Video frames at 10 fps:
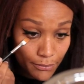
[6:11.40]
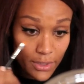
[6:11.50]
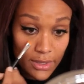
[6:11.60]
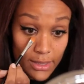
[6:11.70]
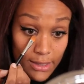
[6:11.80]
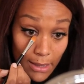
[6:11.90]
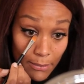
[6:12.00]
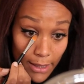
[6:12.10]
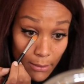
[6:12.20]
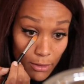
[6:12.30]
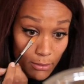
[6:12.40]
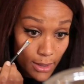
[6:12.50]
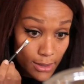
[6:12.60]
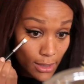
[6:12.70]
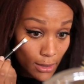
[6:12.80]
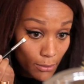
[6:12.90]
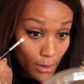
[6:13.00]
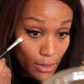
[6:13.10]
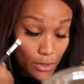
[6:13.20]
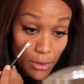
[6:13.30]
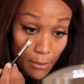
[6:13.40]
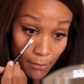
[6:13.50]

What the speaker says: So just dab that in with my concealer brush.